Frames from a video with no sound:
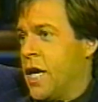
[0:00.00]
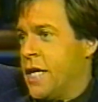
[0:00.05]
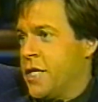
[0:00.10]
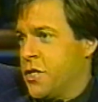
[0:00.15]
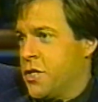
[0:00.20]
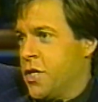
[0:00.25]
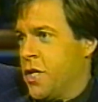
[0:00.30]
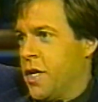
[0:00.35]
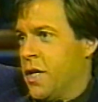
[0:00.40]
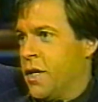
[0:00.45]
I
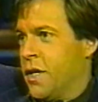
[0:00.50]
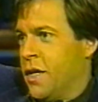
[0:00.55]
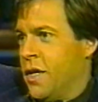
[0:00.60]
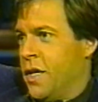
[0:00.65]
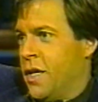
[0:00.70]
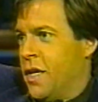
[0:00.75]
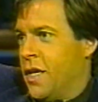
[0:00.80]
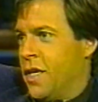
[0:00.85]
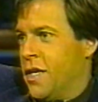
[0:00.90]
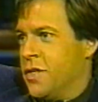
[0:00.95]
see it
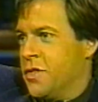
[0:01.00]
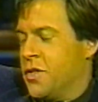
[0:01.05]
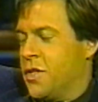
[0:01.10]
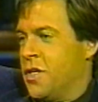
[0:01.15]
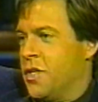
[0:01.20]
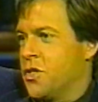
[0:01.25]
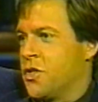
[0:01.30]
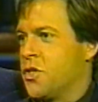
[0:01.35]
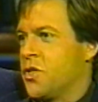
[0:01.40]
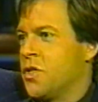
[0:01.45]
is
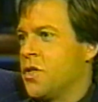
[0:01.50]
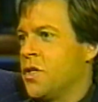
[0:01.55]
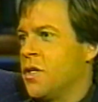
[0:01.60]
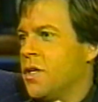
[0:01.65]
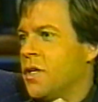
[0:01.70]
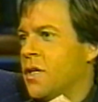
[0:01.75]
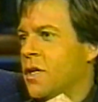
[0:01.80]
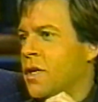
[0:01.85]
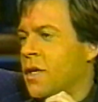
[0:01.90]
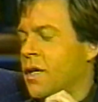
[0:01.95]
this
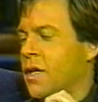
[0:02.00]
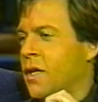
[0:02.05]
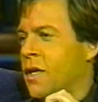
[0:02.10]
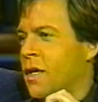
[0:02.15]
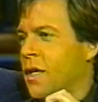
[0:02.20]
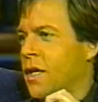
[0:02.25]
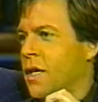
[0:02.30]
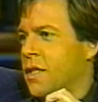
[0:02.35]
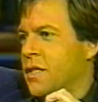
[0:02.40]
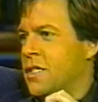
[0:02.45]

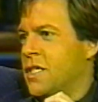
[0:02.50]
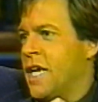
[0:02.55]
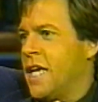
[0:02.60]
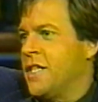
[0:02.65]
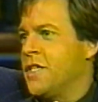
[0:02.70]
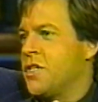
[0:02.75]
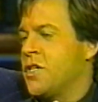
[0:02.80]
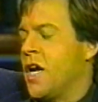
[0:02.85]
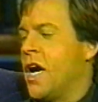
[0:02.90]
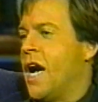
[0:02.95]

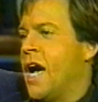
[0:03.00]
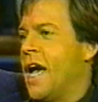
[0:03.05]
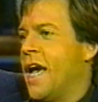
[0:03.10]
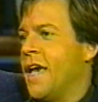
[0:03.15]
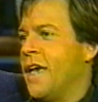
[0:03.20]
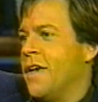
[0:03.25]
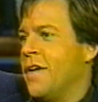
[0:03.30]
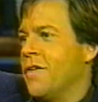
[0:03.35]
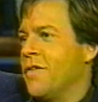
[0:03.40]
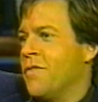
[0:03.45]
intense
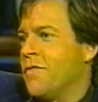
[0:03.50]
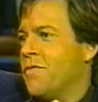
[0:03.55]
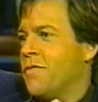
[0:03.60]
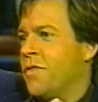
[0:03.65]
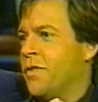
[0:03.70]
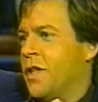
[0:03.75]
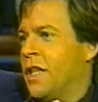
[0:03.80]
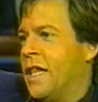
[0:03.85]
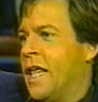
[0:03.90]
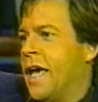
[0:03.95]
eye
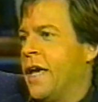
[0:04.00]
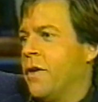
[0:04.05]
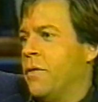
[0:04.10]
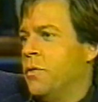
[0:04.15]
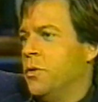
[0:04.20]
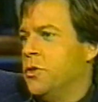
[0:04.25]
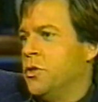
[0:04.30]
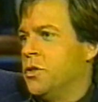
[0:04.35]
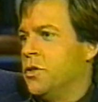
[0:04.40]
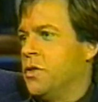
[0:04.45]
for the
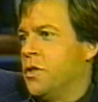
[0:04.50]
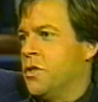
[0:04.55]
language,